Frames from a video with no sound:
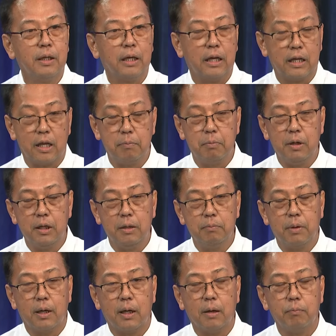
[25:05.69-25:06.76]
And I
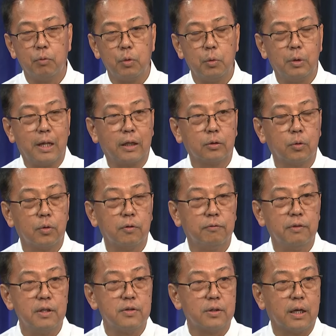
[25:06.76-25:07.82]
believe we would like to
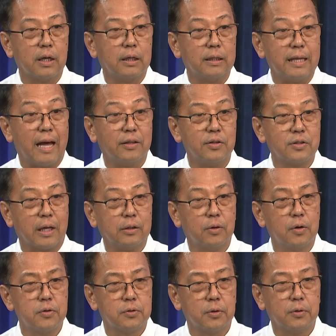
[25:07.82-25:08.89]
convince the other side
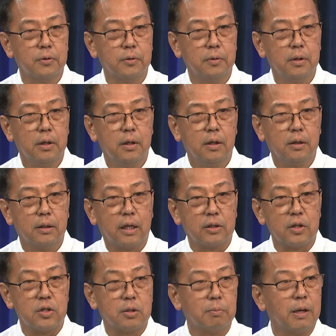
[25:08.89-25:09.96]
also that
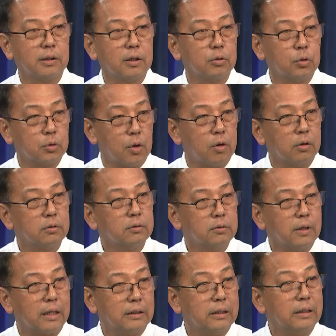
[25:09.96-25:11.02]
it's better to talk
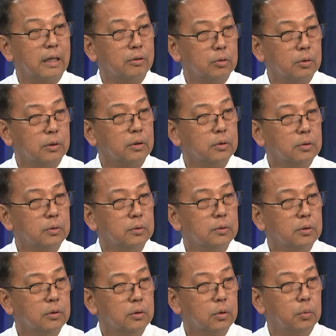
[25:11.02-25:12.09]
rather than to
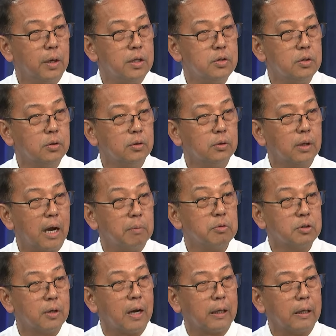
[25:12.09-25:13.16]
wage yung armed
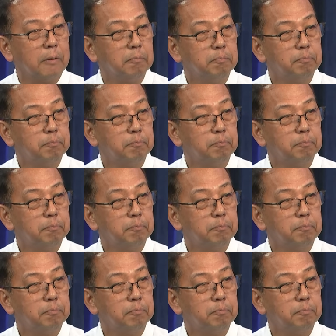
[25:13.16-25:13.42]
struggle.